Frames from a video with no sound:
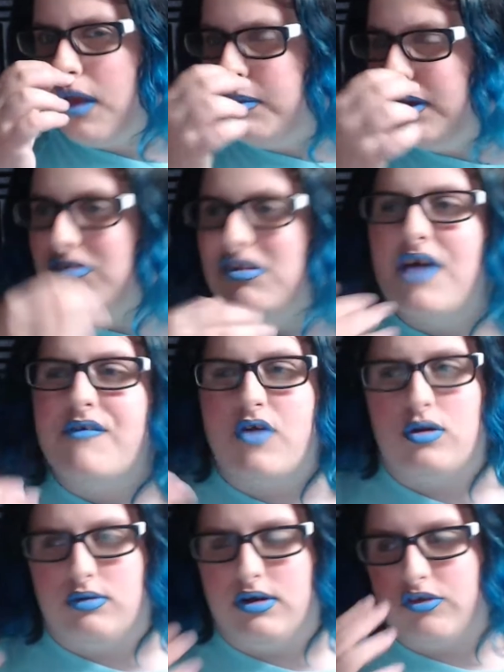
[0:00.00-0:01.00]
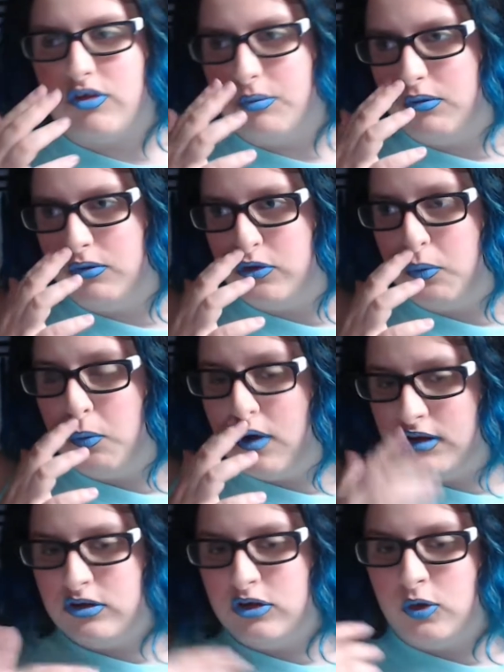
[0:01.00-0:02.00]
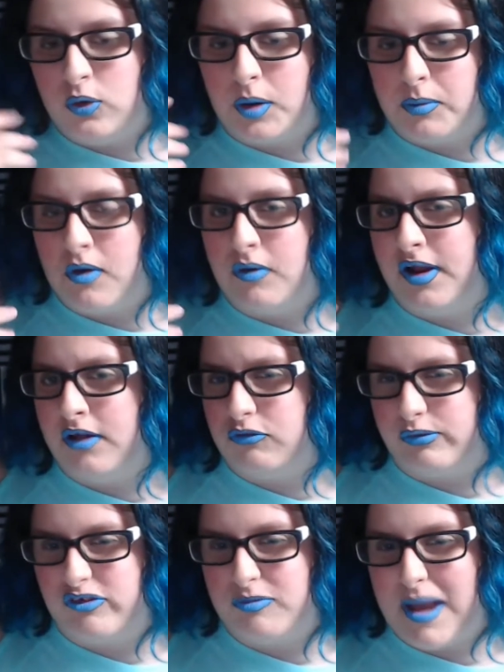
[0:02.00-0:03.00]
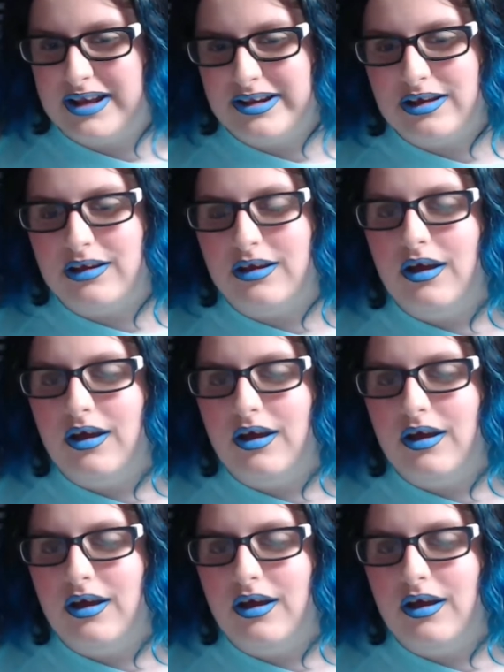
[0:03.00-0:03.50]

I mean, it's never unreasonable to want your pronouns respected,